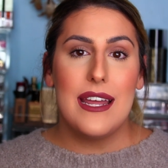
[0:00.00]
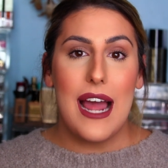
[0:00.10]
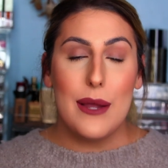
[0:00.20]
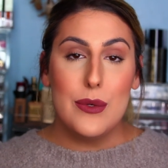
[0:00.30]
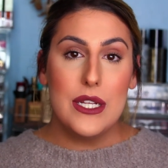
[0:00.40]
And
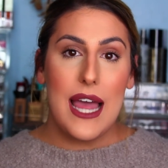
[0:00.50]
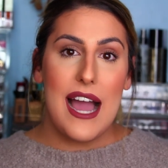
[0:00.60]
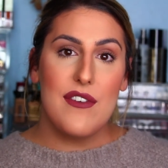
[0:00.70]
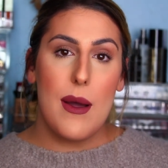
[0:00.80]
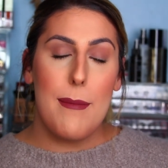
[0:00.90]
I will
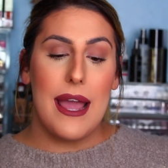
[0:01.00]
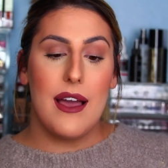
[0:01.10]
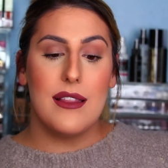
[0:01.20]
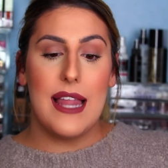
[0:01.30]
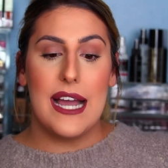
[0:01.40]
have
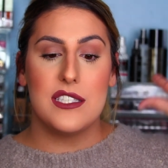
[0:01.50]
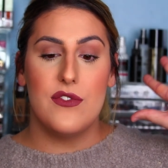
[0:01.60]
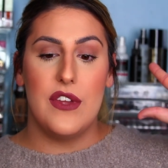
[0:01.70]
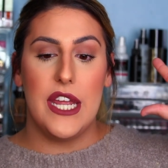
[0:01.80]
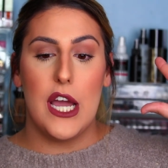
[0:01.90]
my last
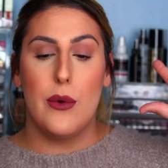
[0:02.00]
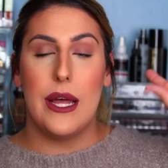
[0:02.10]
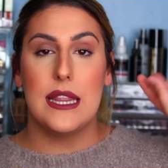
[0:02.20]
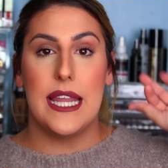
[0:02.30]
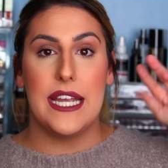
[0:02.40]
video
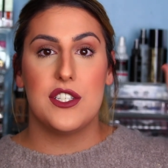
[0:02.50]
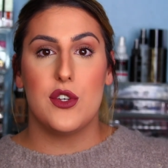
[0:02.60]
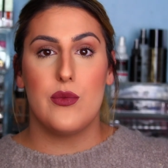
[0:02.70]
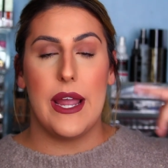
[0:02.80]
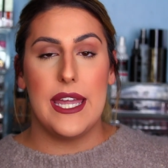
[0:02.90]
linked
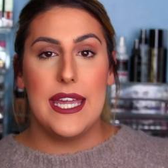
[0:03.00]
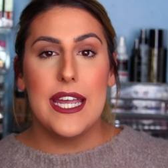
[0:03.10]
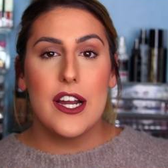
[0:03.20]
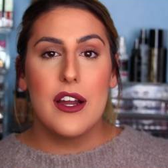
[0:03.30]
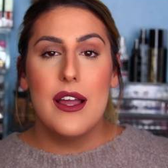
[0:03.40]
right
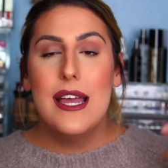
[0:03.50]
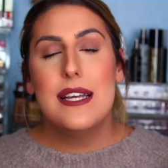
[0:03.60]
here.